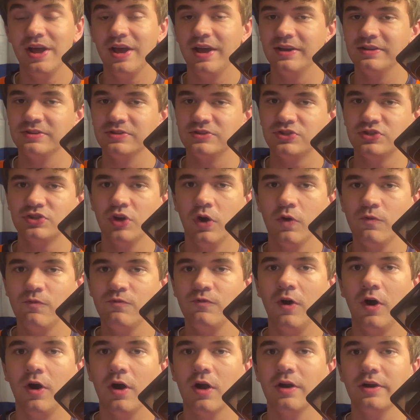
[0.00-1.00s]
And so
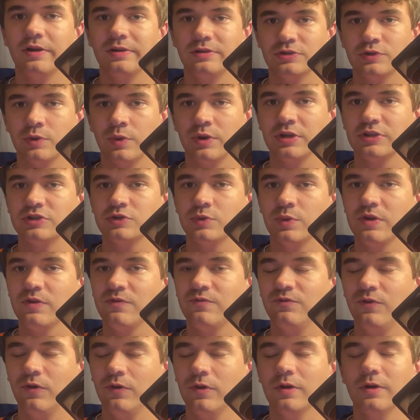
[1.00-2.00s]
far in
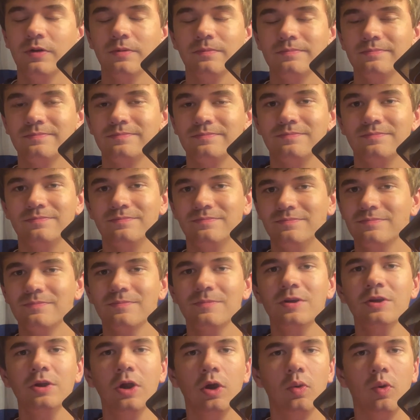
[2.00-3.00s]
2024,
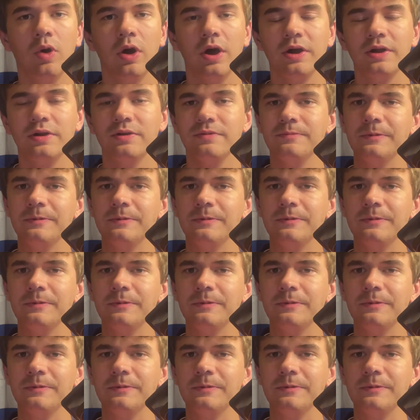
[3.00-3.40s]
you know what?